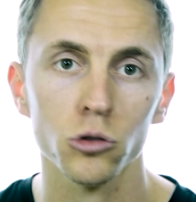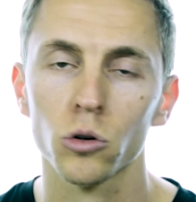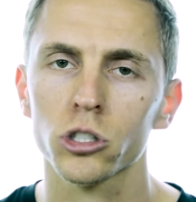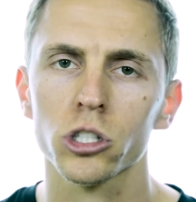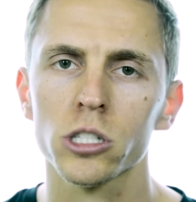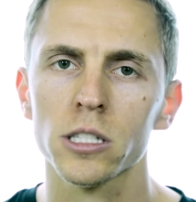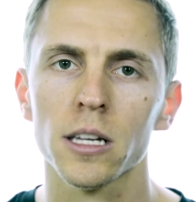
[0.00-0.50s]
or
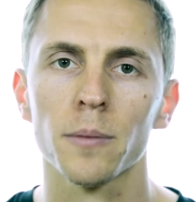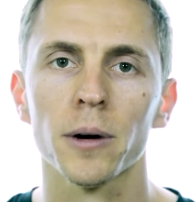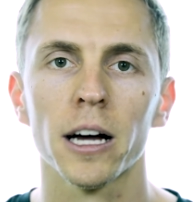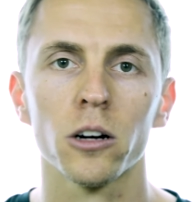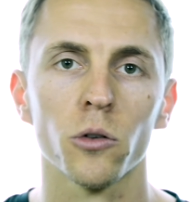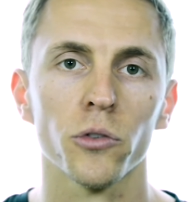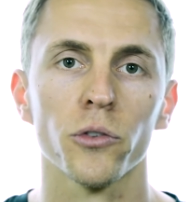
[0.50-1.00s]
just some
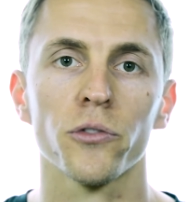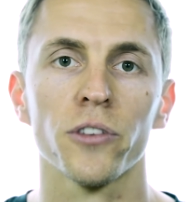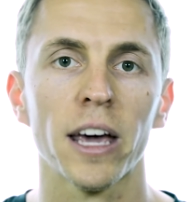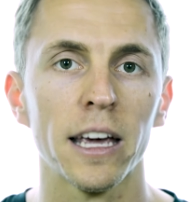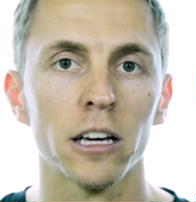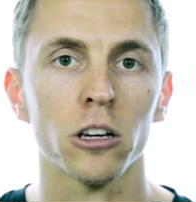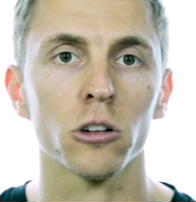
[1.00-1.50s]
kind of a
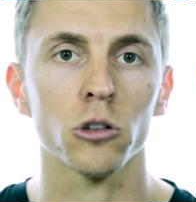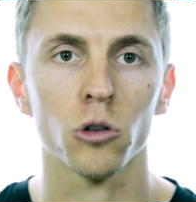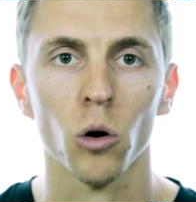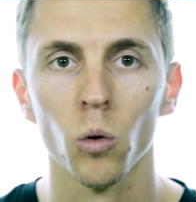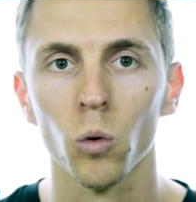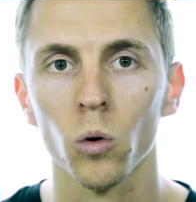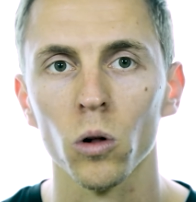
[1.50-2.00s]
vague
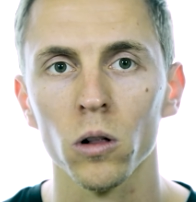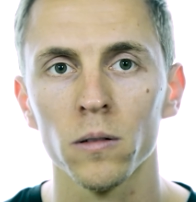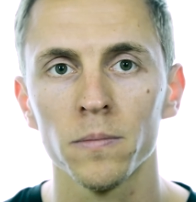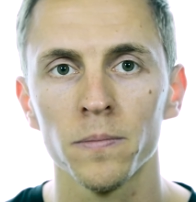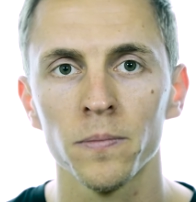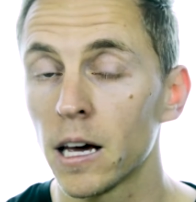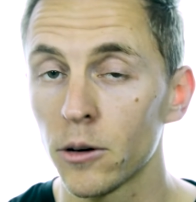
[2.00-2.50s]
goal.
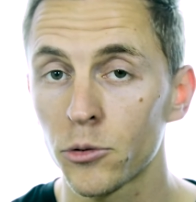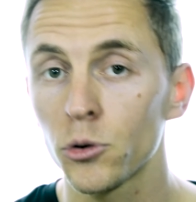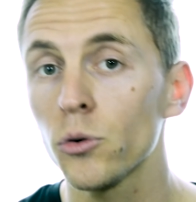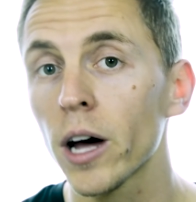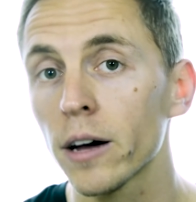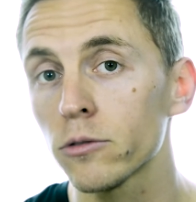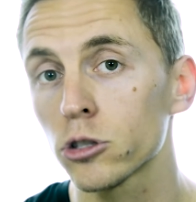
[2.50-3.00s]
If you
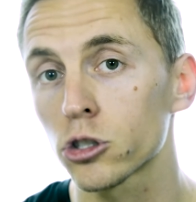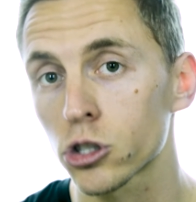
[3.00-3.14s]
have your